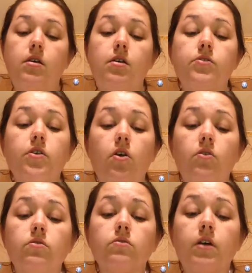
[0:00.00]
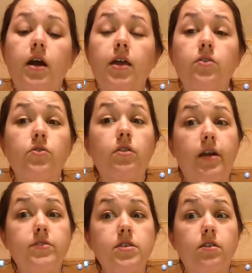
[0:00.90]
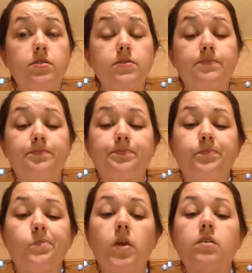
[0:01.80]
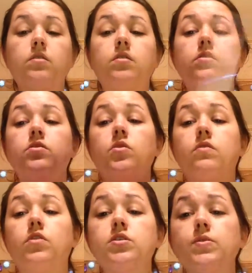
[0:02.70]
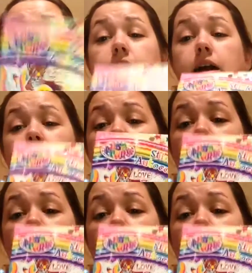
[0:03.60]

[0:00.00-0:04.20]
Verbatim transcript: So I use a lot of stickers. So the first ones I got